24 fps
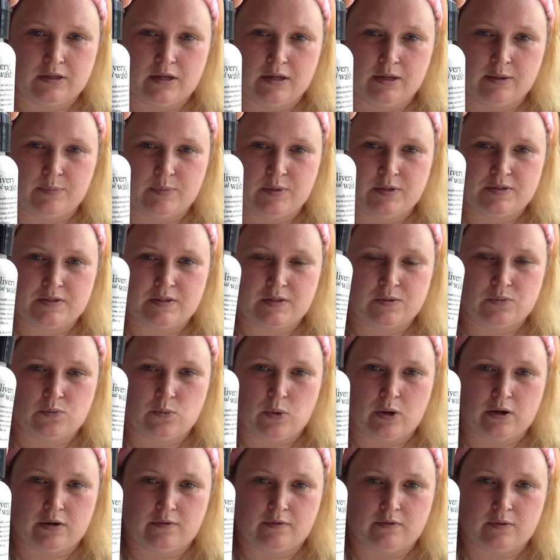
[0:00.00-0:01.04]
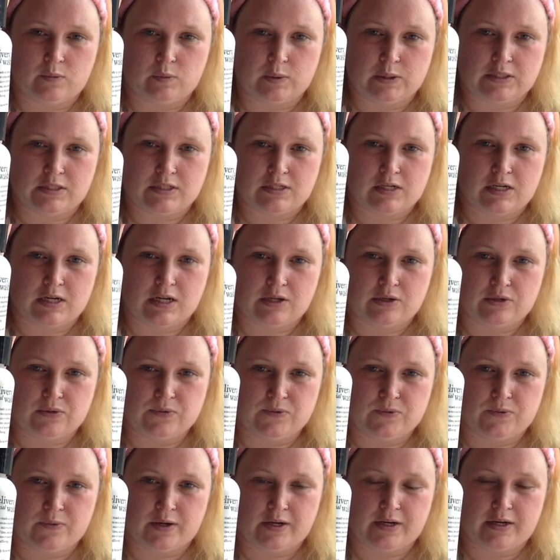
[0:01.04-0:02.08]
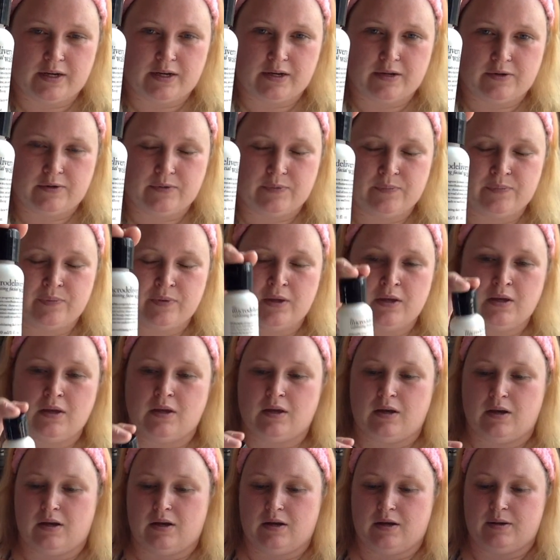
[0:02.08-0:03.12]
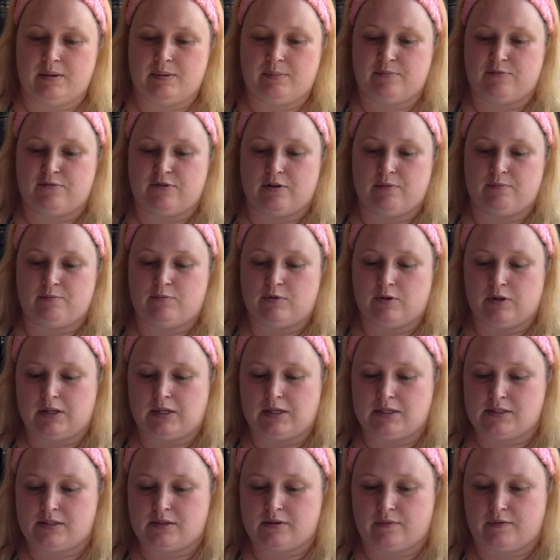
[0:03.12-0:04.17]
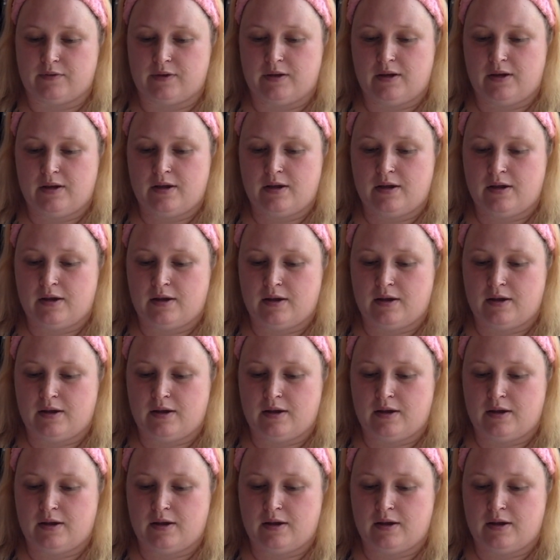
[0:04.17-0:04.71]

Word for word: Um, this is one of the ones that I use right now um, from Philosophy.